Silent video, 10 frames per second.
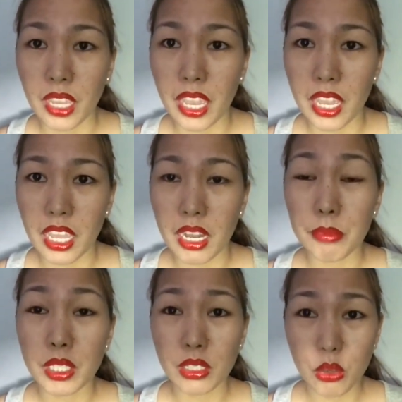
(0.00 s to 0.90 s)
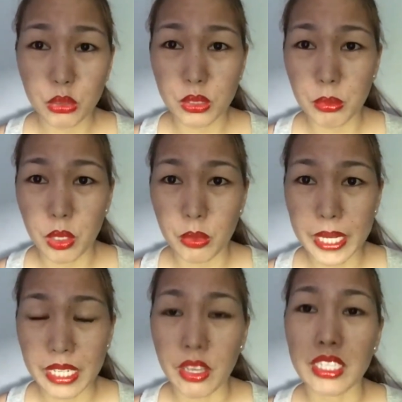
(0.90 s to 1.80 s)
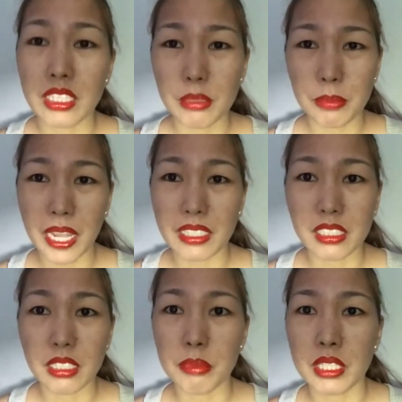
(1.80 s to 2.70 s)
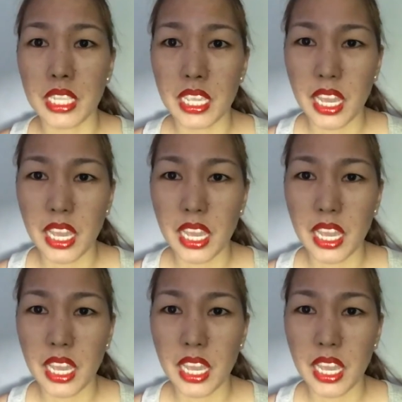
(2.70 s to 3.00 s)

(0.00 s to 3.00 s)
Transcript: And I'm gonna go to the mall right now. I just applied the lipstick.